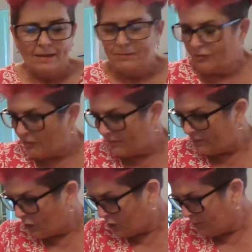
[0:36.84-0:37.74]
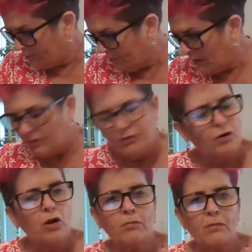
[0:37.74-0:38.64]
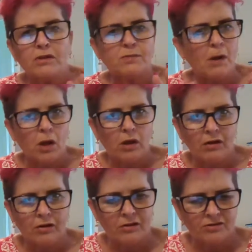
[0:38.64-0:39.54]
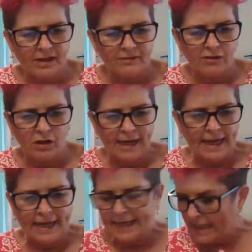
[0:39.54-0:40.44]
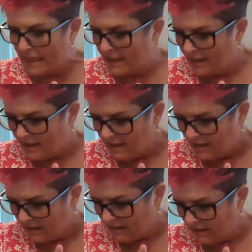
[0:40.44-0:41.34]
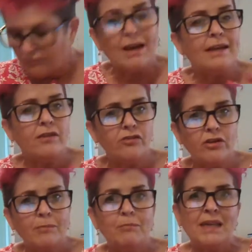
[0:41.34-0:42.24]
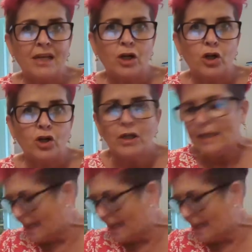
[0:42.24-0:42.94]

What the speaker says: So I've got, they're all small hauls. I've got a range mini haul,